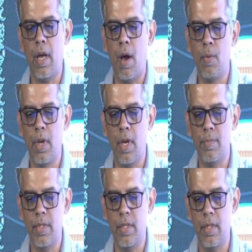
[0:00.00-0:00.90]
outcomes
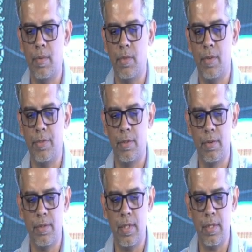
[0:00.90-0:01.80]
in terms of
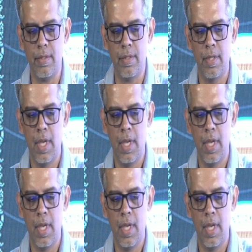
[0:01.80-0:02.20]
cirrhosis